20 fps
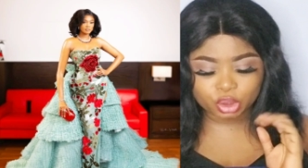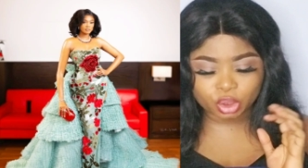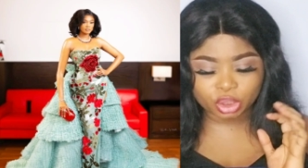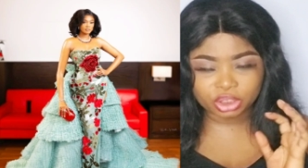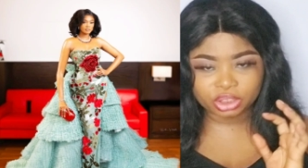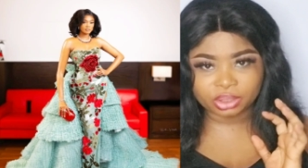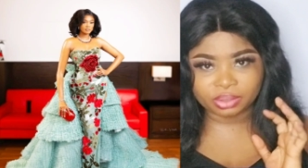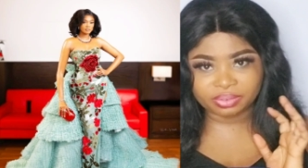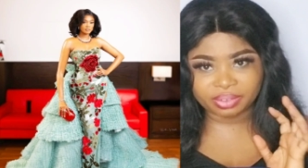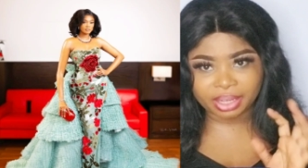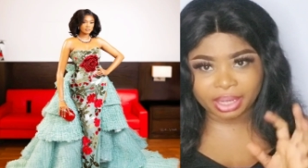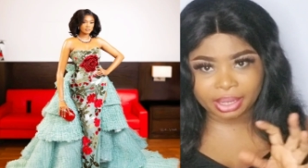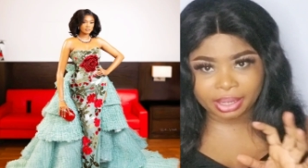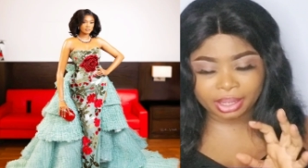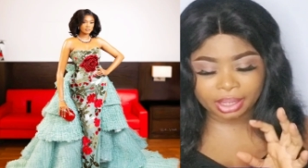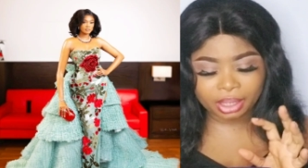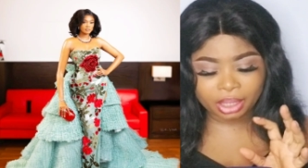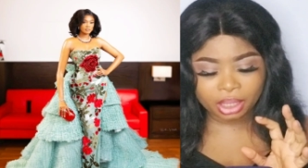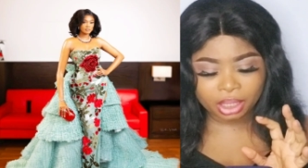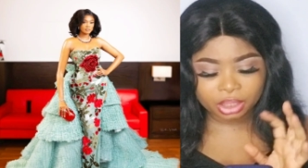choice of
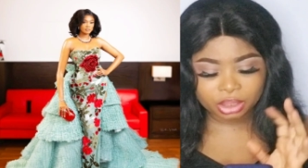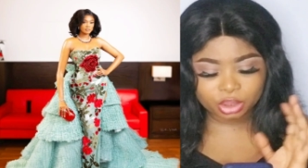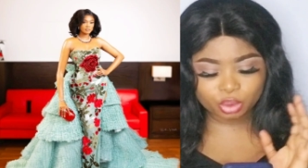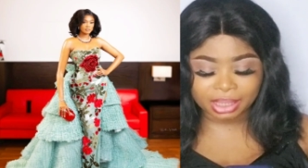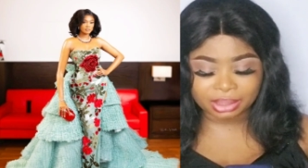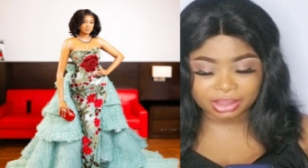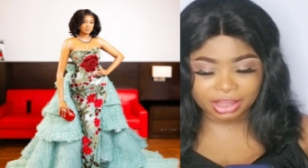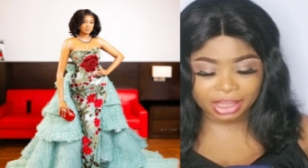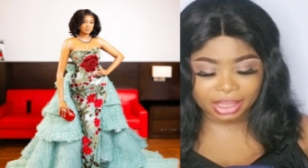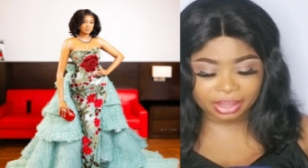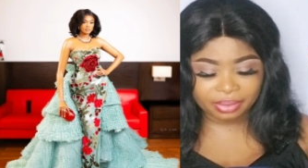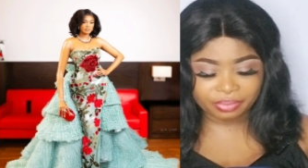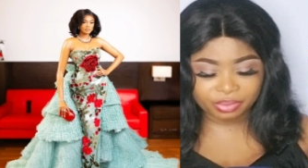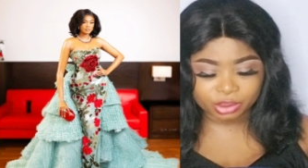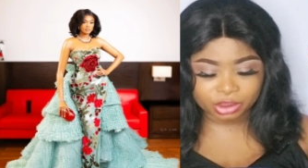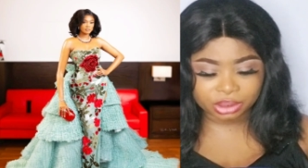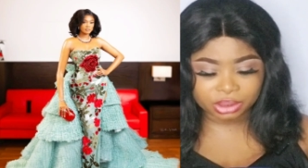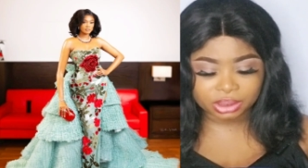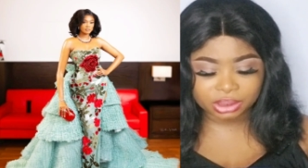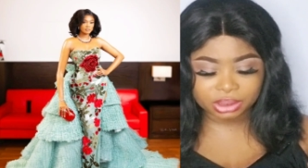hair, styled her hair
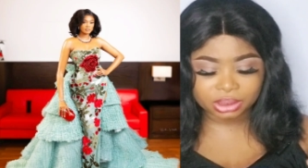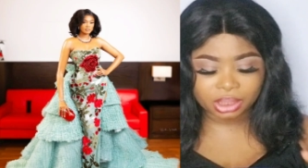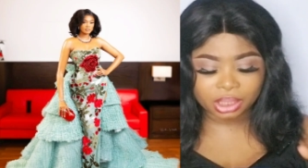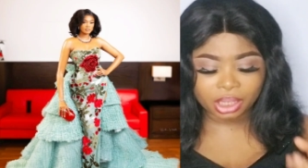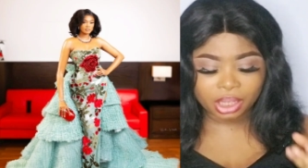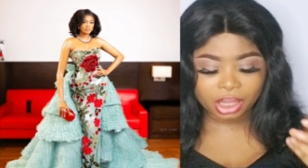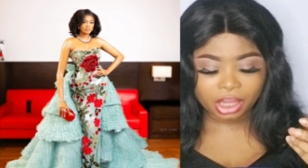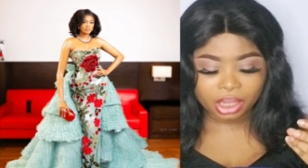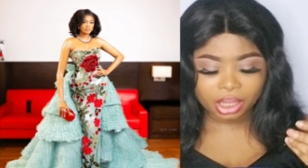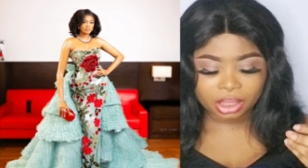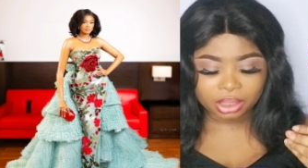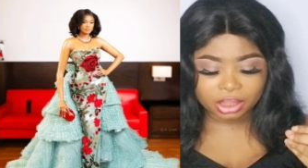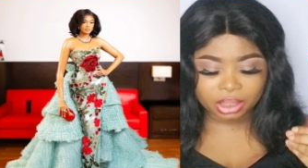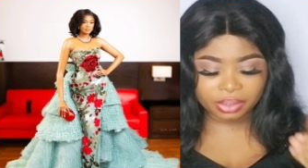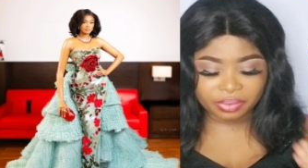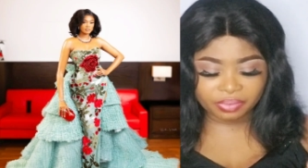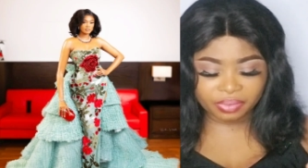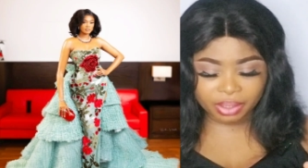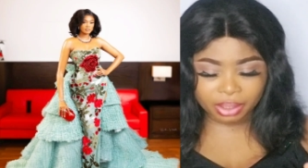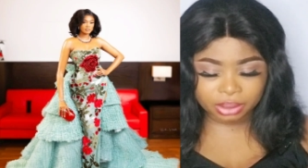for this
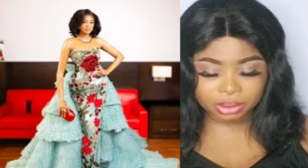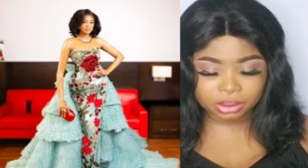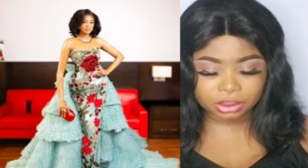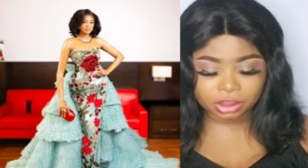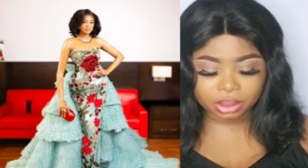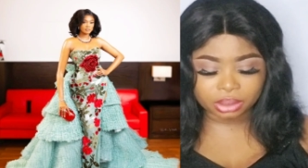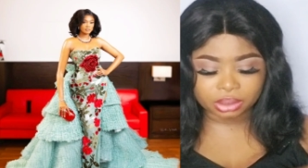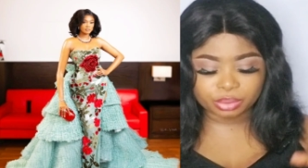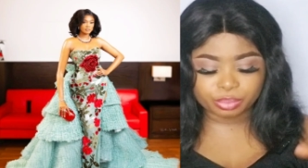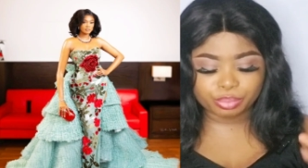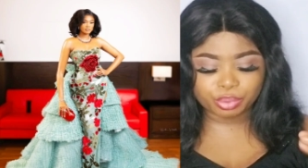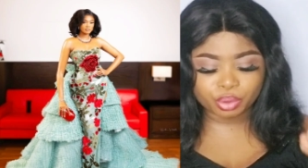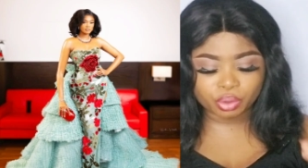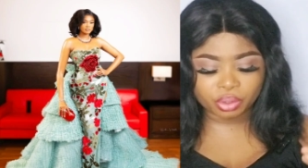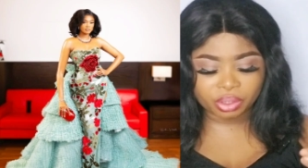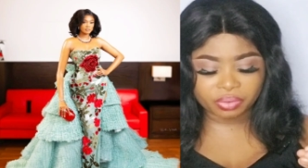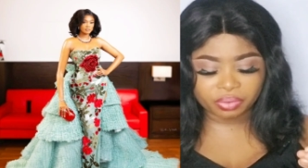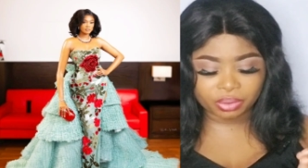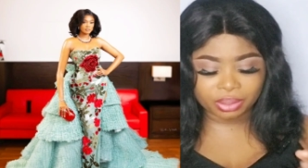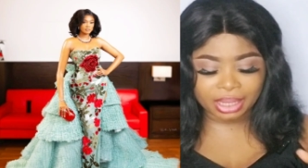event is
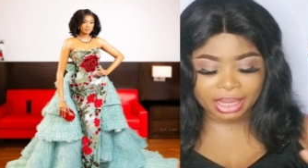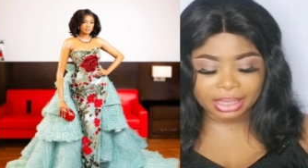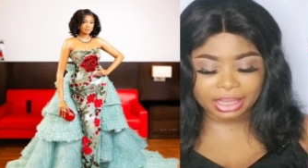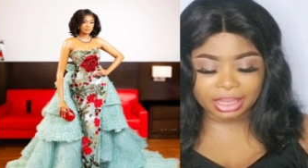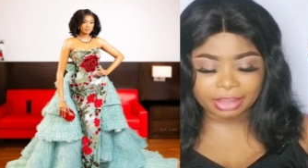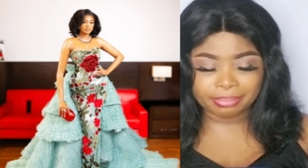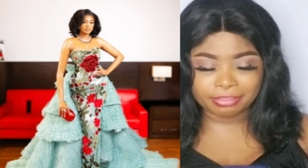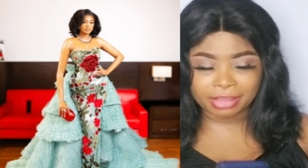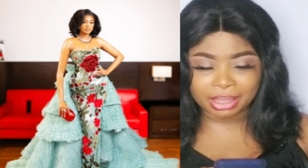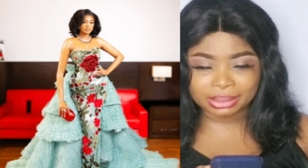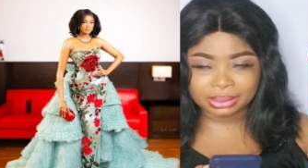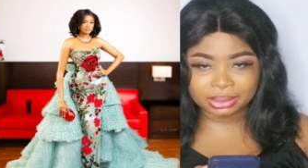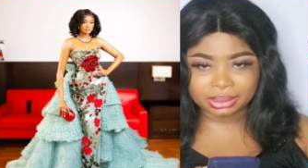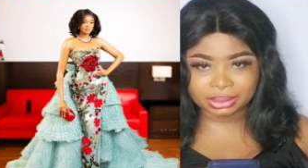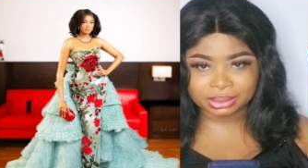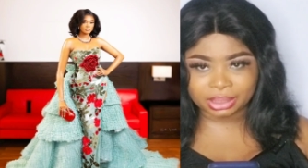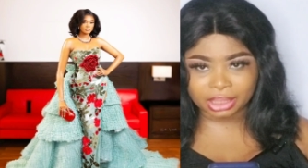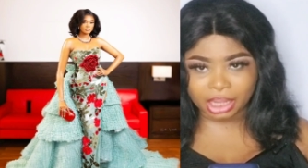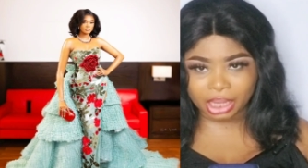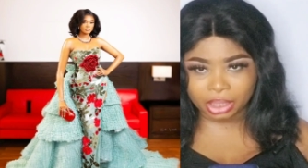beautiful. Like it
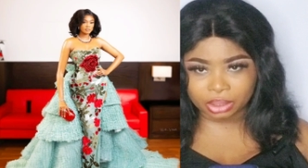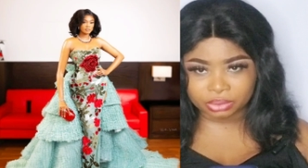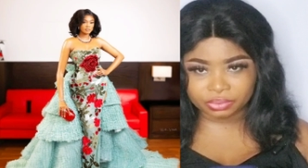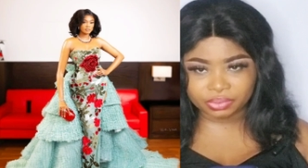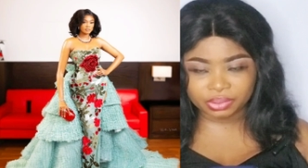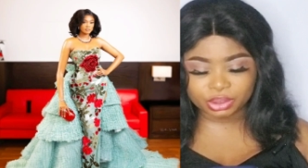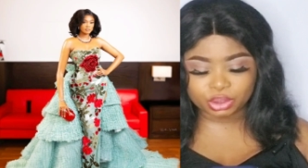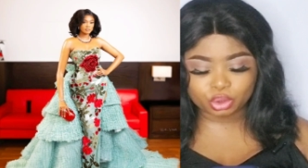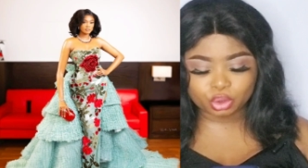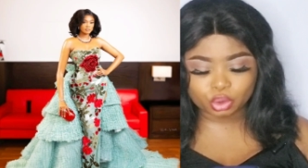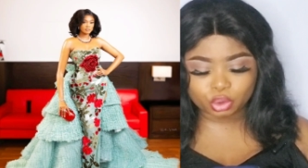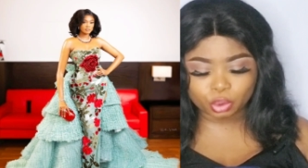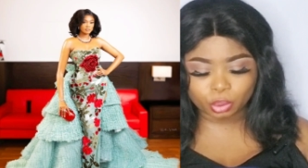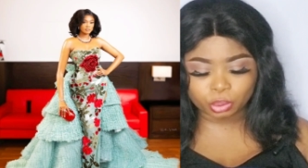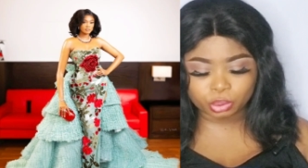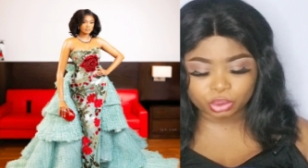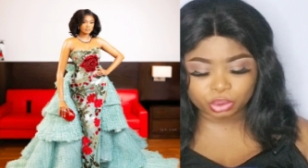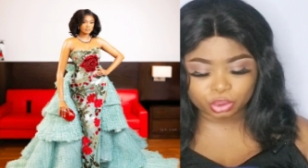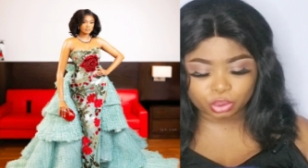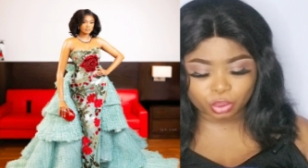matches the outfit
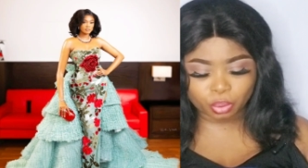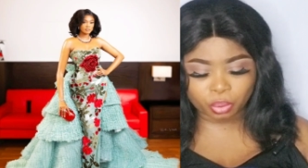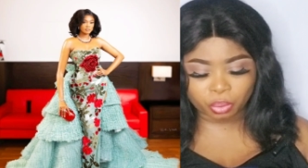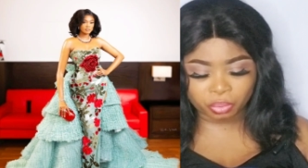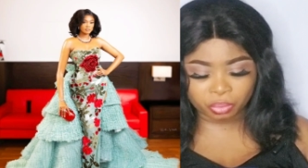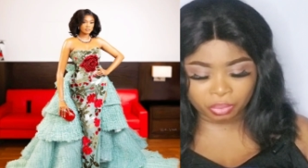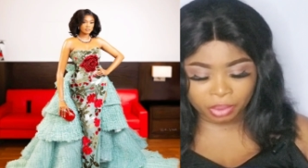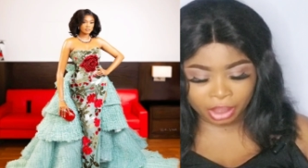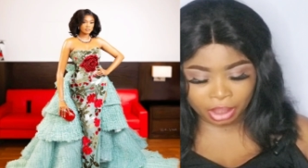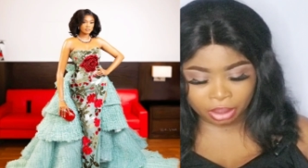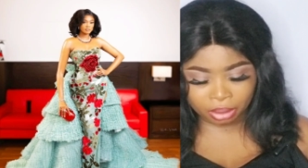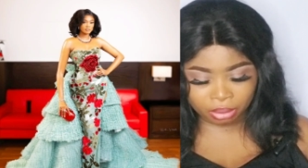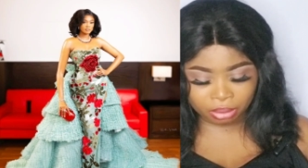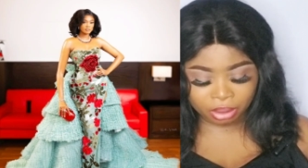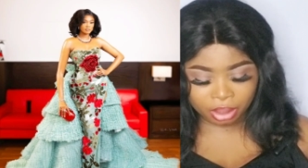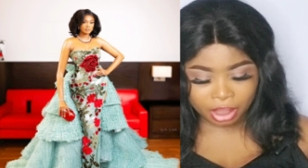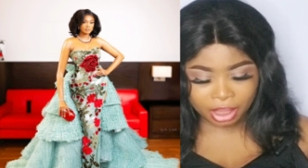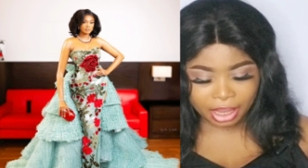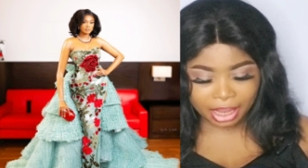so, so well.